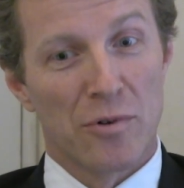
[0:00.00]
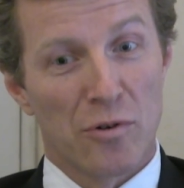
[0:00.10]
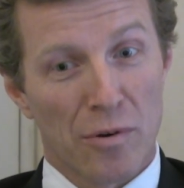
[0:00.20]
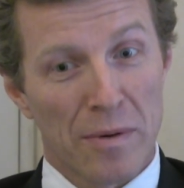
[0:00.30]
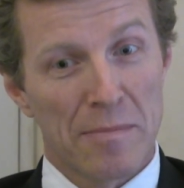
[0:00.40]

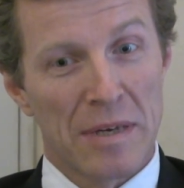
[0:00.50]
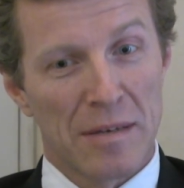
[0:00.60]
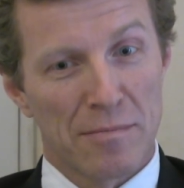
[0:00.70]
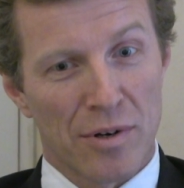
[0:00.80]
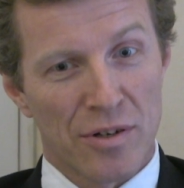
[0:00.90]
Norway
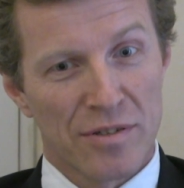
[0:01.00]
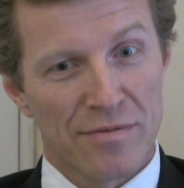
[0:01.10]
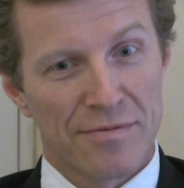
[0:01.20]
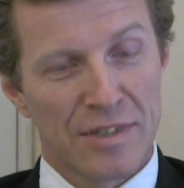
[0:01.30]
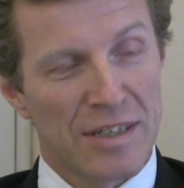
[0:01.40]
being part
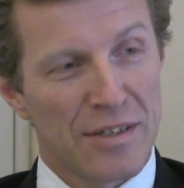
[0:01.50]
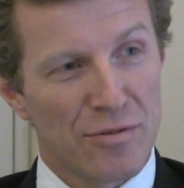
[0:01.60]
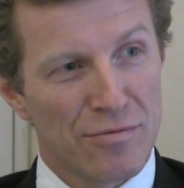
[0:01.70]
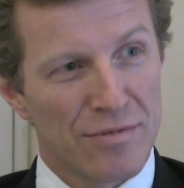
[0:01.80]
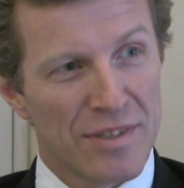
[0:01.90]
of the
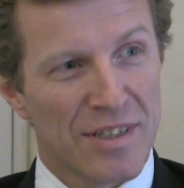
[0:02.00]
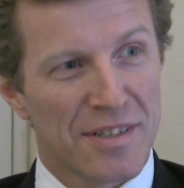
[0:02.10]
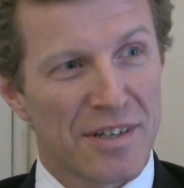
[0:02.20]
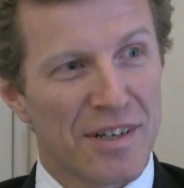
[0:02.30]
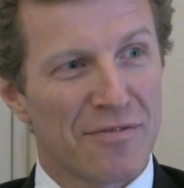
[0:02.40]
EU in
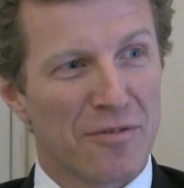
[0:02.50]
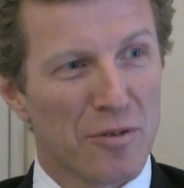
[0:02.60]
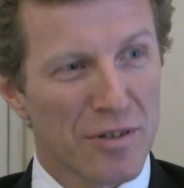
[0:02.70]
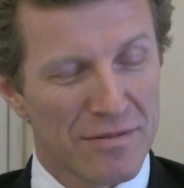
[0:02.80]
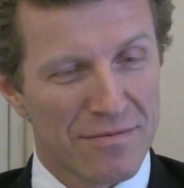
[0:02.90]

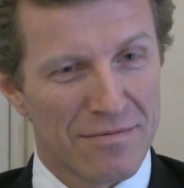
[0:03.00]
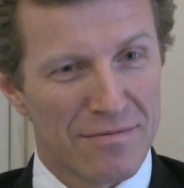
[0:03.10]
1994.